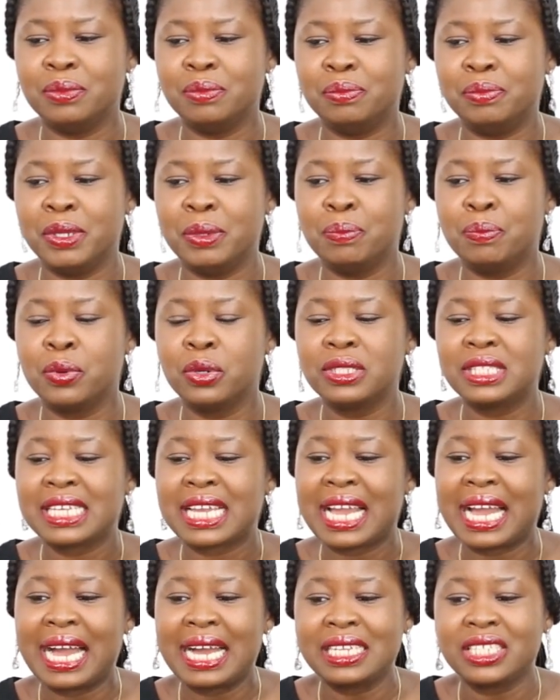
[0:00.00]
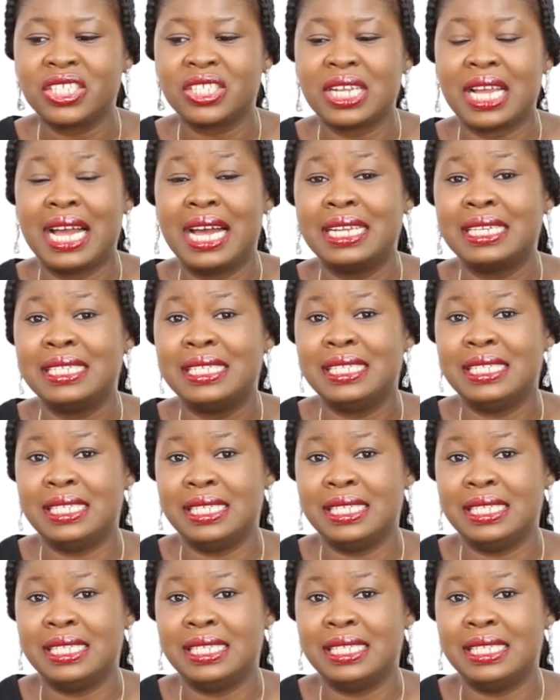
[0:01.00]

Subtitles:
be both cash and